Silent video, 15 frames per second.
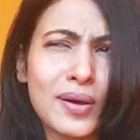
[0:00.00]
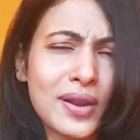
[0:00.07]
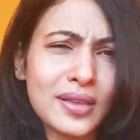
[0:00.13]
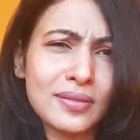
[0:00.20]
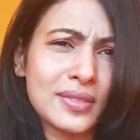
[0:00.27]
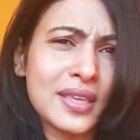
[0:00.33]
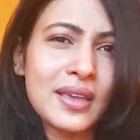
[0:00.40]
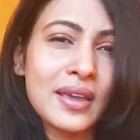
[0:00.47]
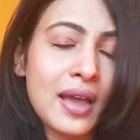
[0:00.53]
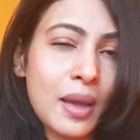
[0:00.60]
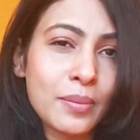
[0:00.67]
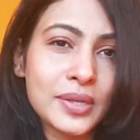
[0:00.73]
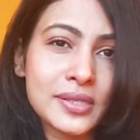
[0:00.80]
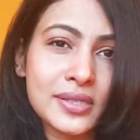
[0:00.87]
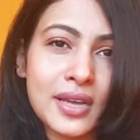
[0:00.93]
I think I
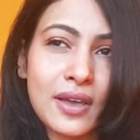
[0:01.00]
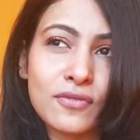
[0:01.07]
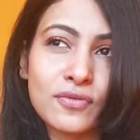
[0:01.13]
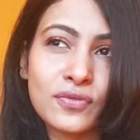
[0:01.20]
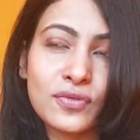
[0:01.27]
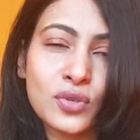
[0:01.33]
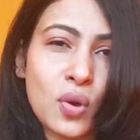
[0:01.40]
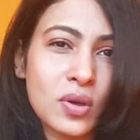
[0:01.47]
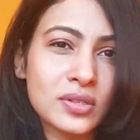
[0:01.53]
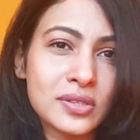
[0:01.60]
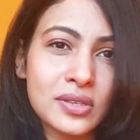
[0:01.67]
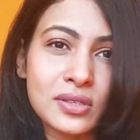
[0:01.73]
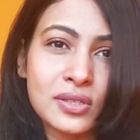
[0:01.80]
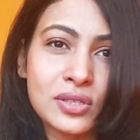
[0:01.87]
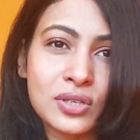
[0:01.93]
must have tossed
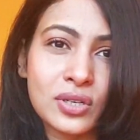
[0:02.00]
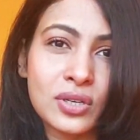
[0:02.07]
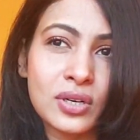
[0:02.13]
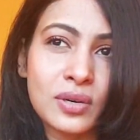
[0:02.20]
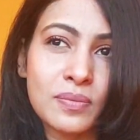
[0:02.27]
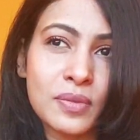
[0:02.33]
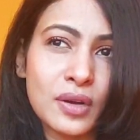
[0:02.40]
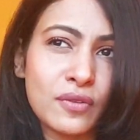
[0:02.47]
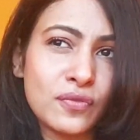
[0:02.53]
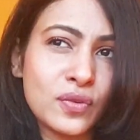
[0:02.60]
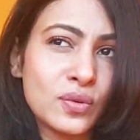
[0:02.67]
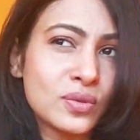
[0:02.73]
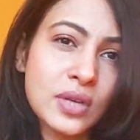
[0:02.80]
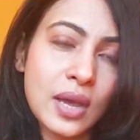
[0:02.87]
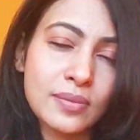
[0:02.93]
this term a
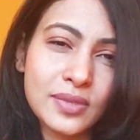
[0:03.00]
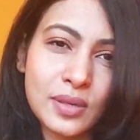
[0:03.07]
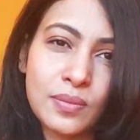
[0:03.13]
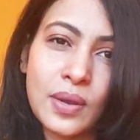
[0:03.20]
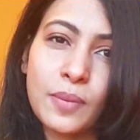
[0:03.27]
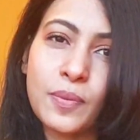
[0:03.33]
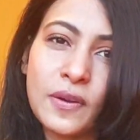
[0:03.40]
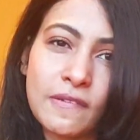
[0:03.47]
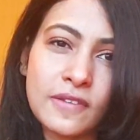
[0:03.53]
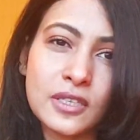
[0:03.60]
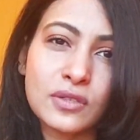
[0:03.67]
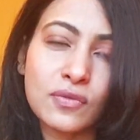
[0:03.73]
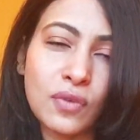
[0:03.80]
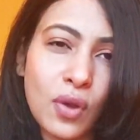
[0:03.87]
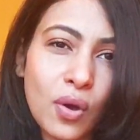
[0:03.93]
few times in my
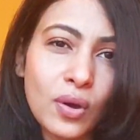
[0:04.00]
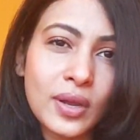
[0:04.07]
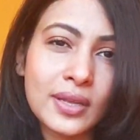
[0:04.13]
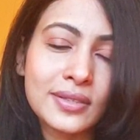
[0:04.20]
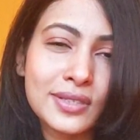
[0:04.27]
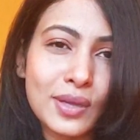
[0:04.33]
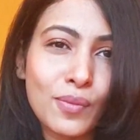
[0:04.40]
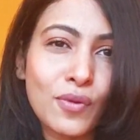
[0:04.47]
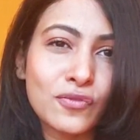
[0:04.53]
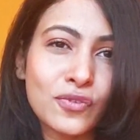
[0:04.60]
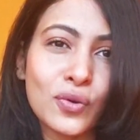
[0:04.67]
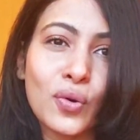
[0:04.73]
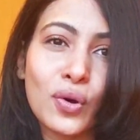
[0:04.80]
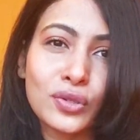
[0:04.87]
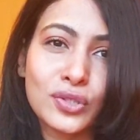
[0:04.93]
previous vlog, and some of
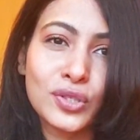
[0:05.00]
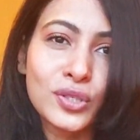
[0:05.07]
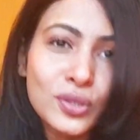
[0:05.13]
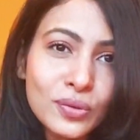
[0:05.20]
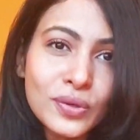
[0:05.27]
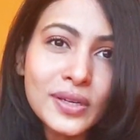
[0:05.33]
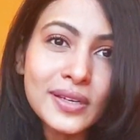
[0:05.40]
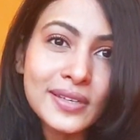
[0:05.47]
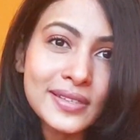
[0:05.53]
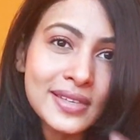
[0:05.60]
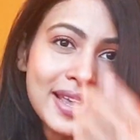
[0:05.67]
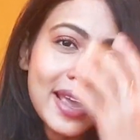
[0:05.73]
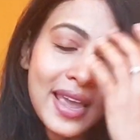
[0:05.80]
you got curious